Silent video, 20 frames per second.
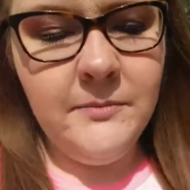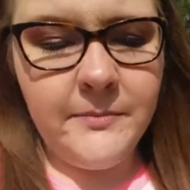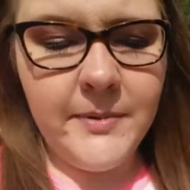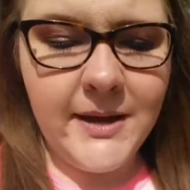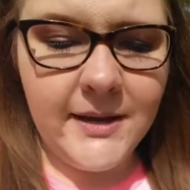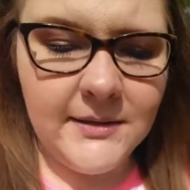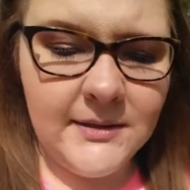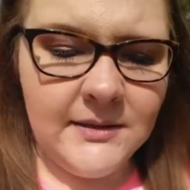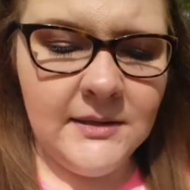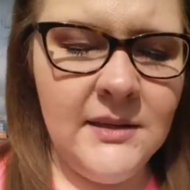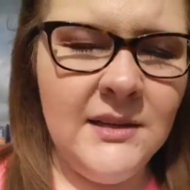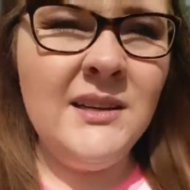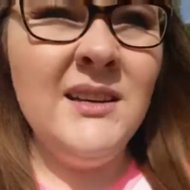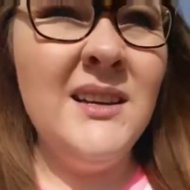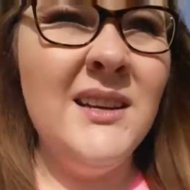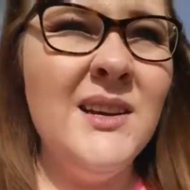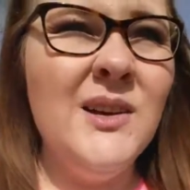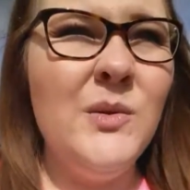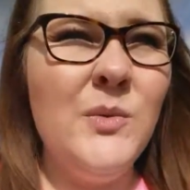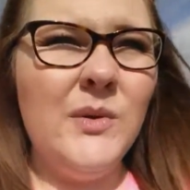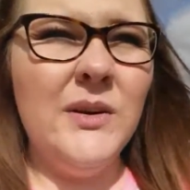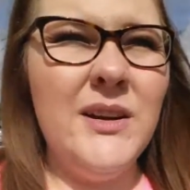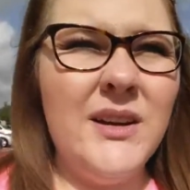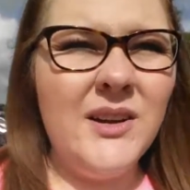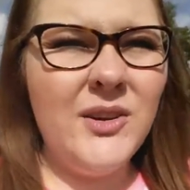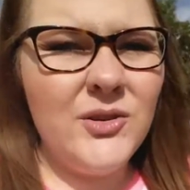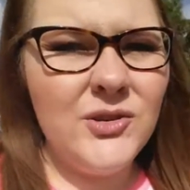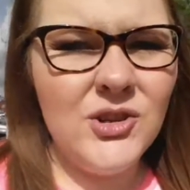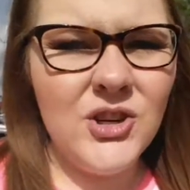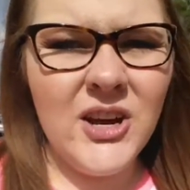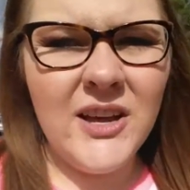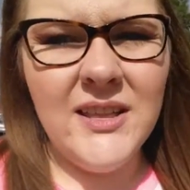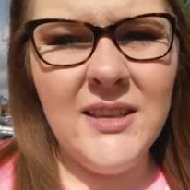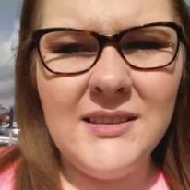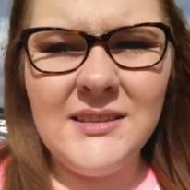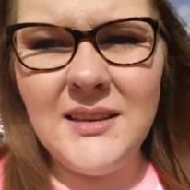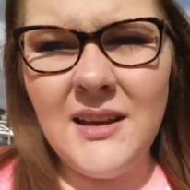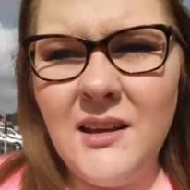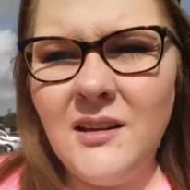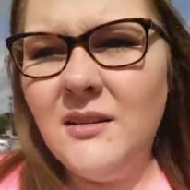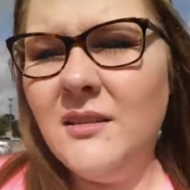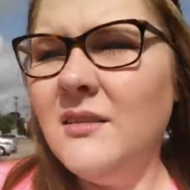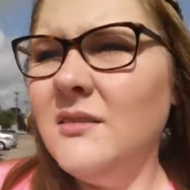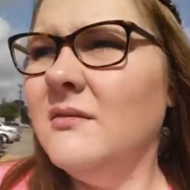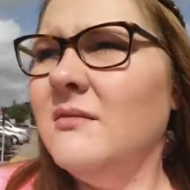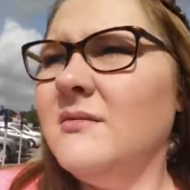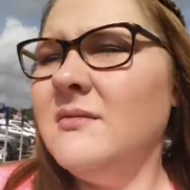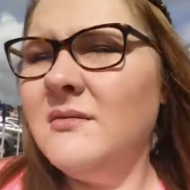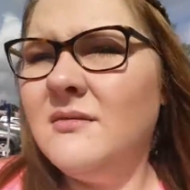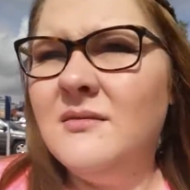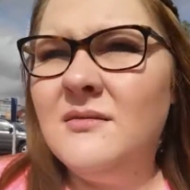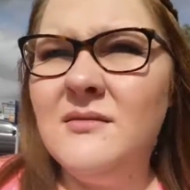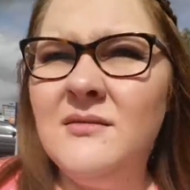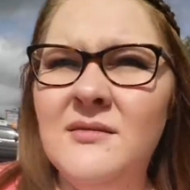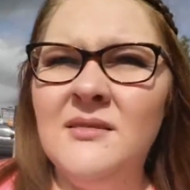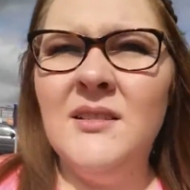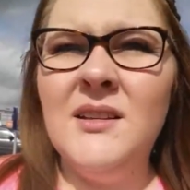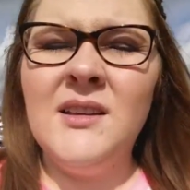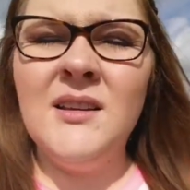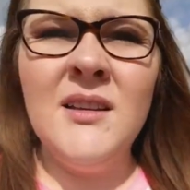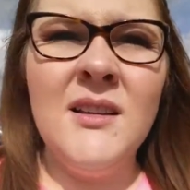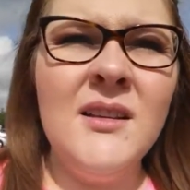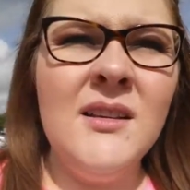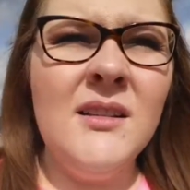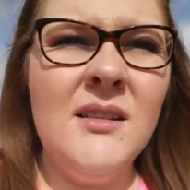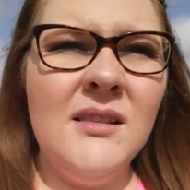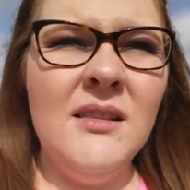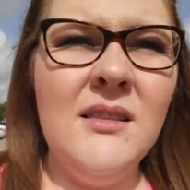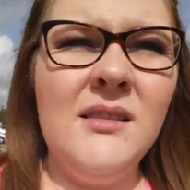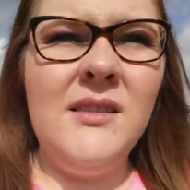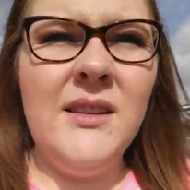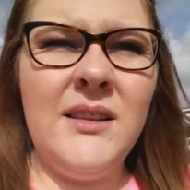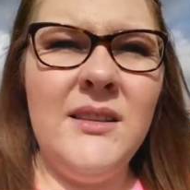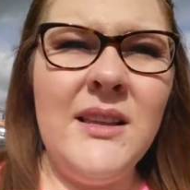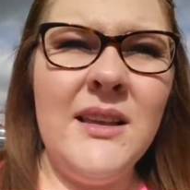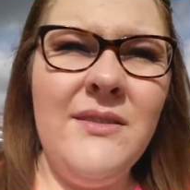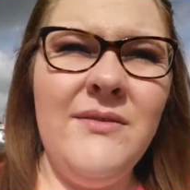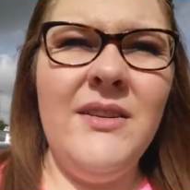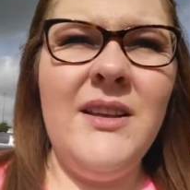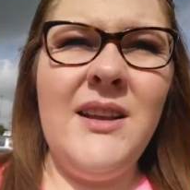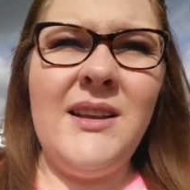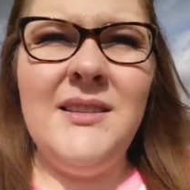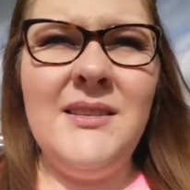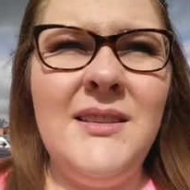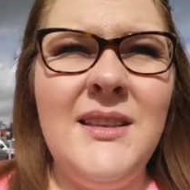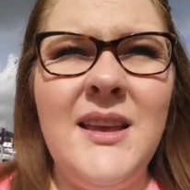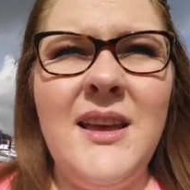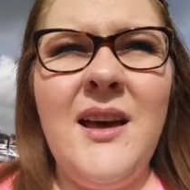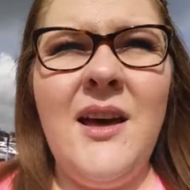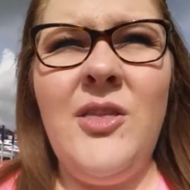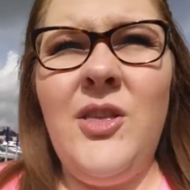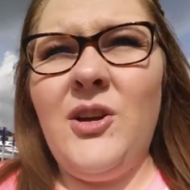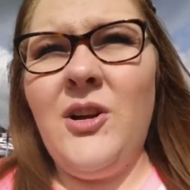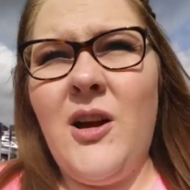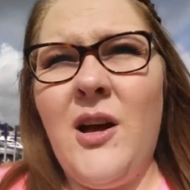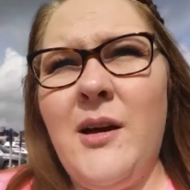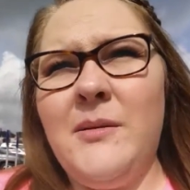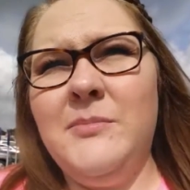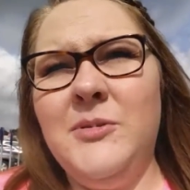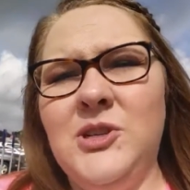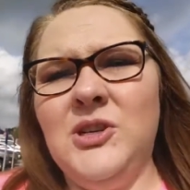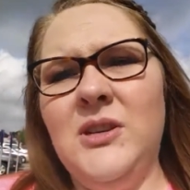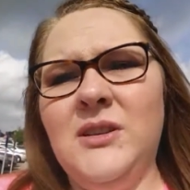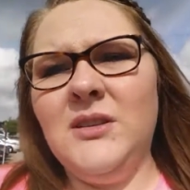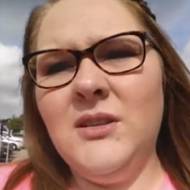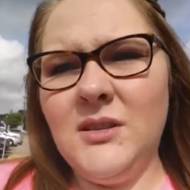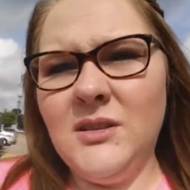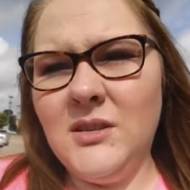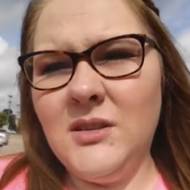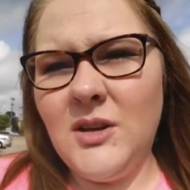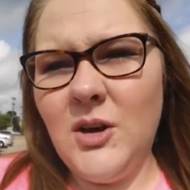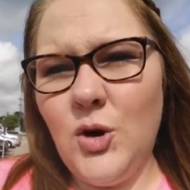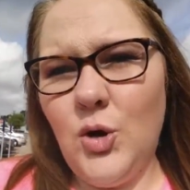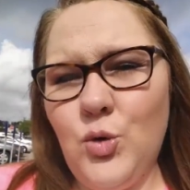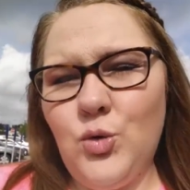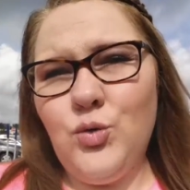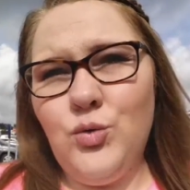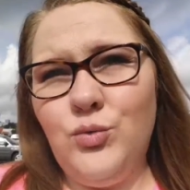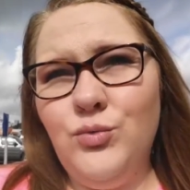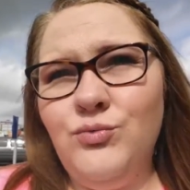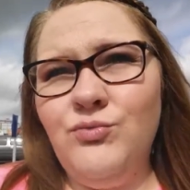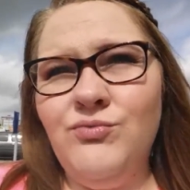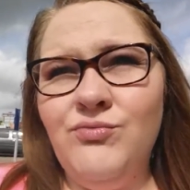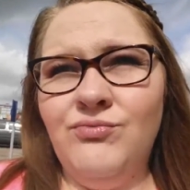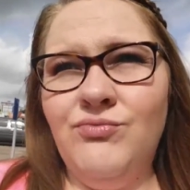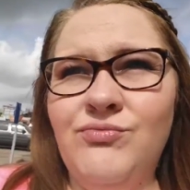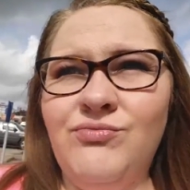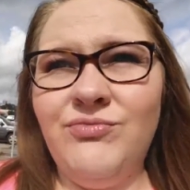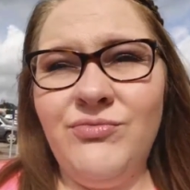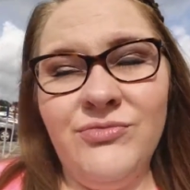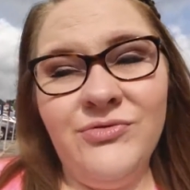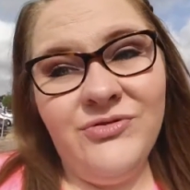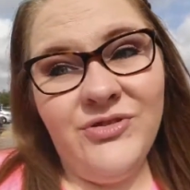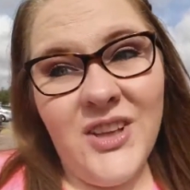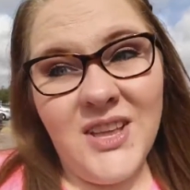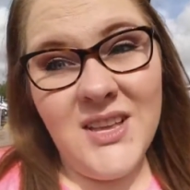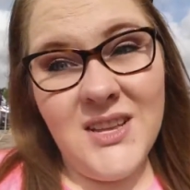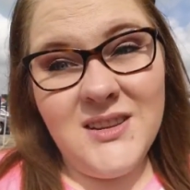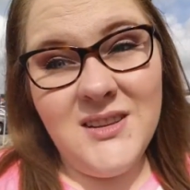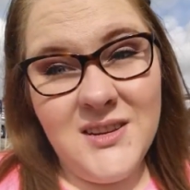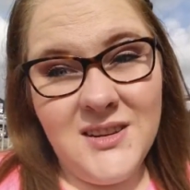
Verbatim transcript: But we're gonna go try this out and leave it as the other option. So fun.